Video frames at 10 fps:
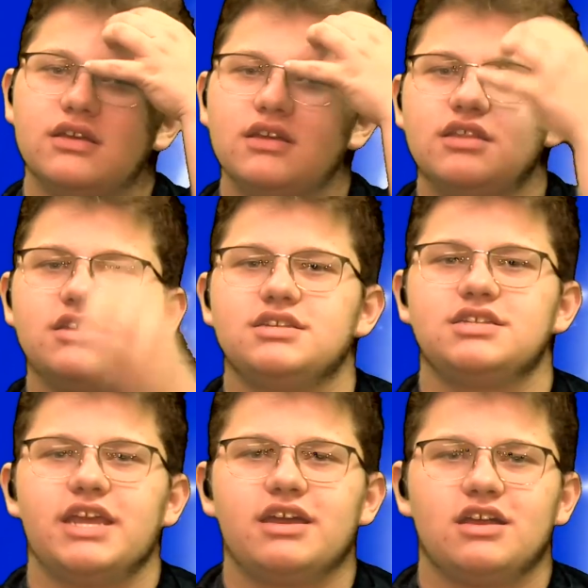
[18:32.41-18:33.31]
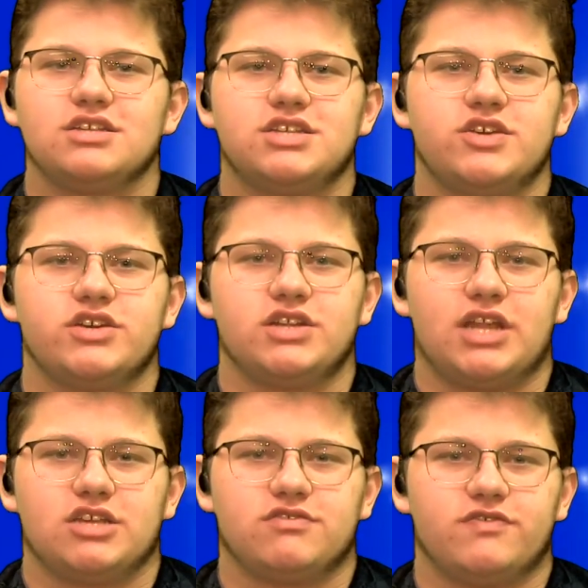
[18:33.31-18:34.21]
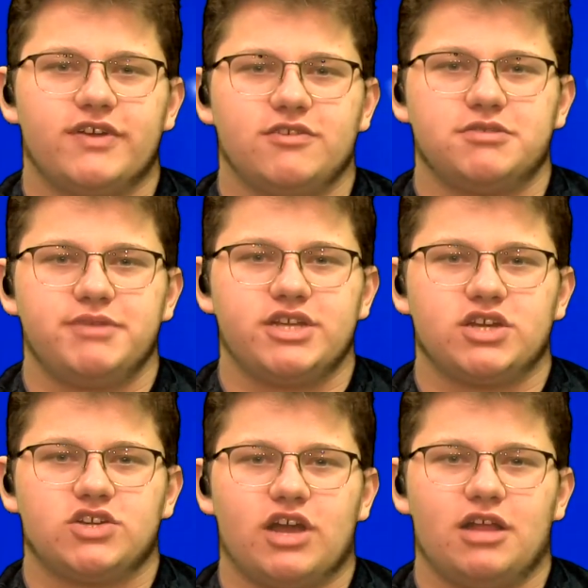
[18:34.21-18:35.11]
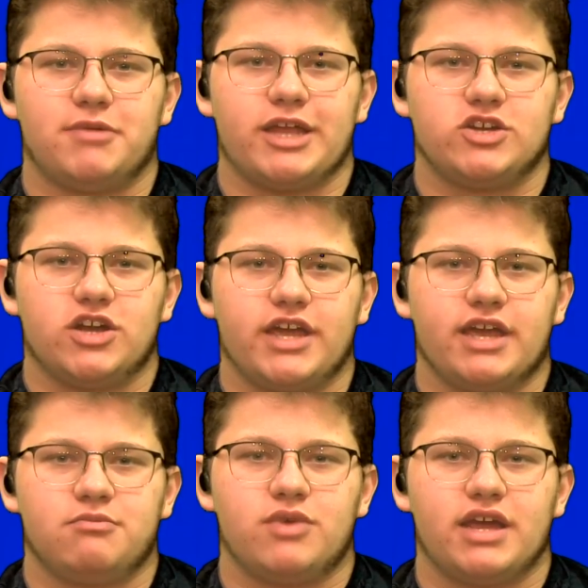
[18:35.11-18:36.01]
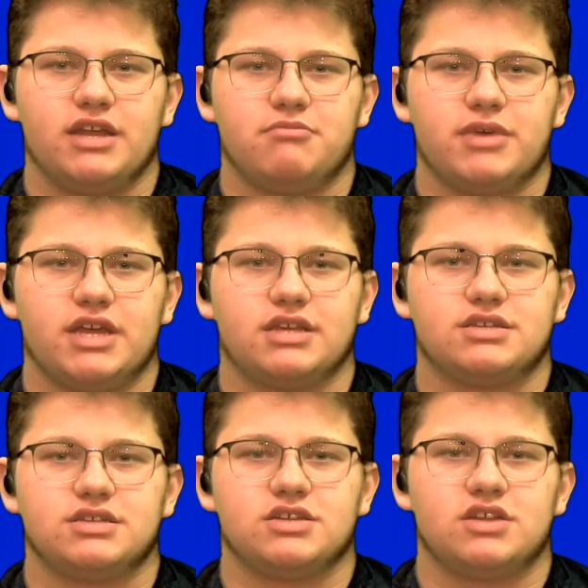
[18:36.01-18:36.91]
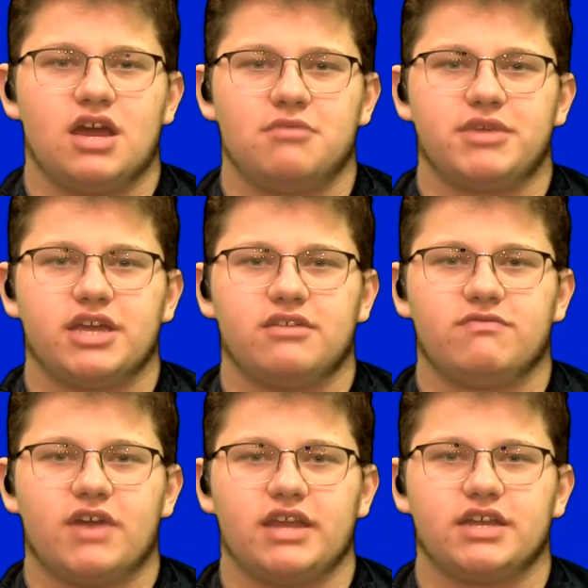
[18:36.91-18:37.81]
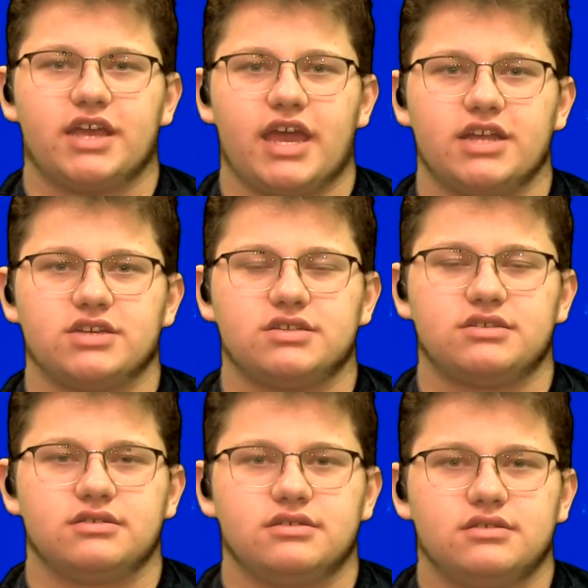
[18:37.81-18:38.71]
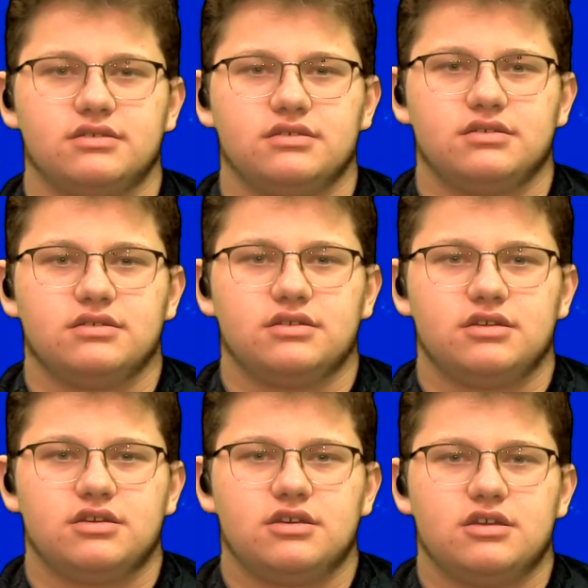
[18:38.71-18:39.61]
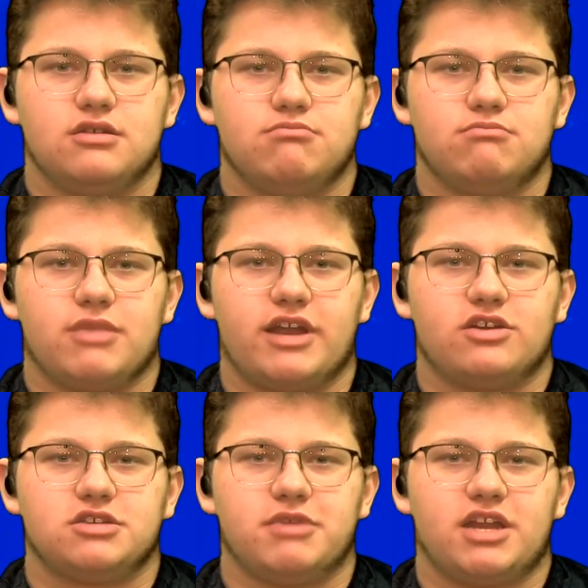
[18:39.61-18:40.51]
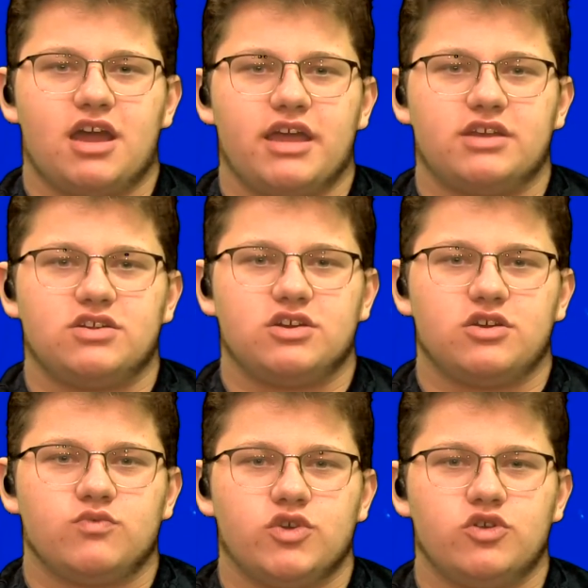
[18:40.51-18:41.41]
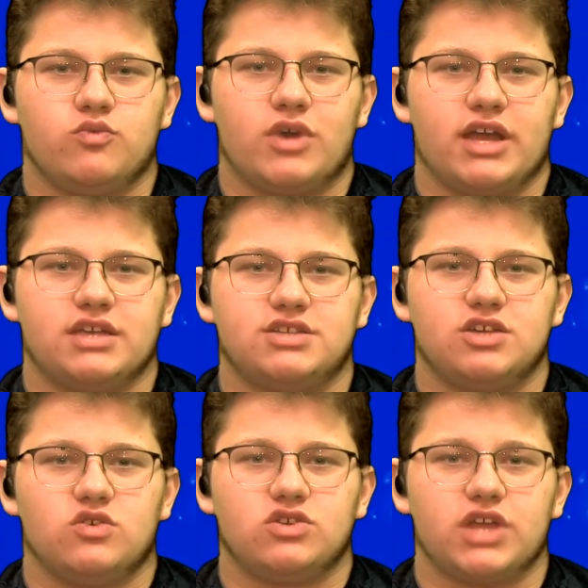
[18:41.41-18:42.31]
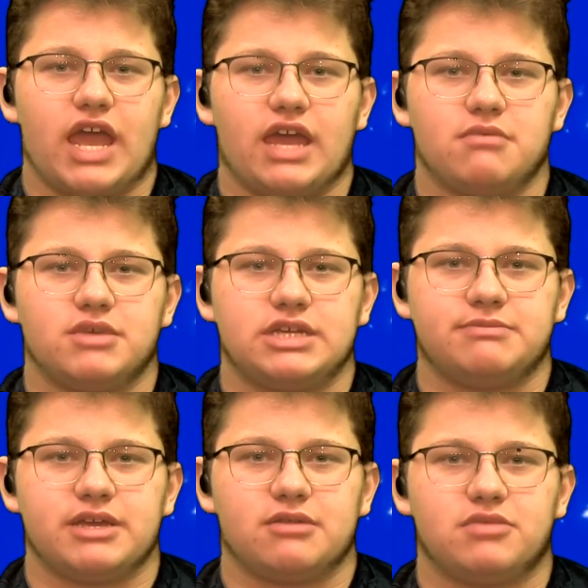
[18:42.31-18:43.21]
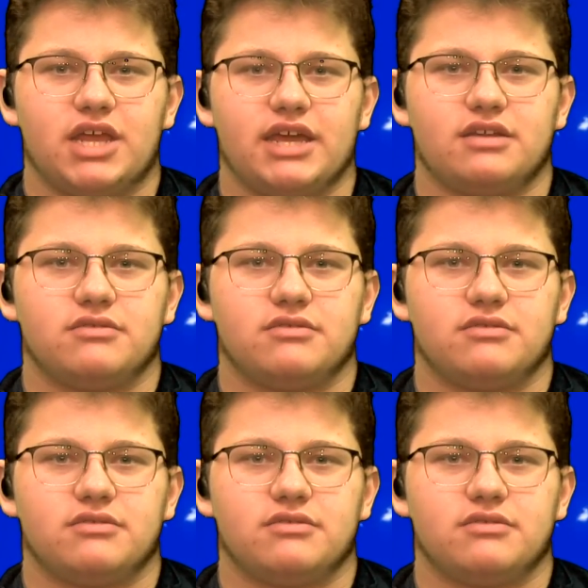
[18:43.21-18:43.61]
The state constitution allows for freedom of speech, a trial by jury, and pregnant pigs to not be confined in cages. Minors may not enter a room where a social game is being played.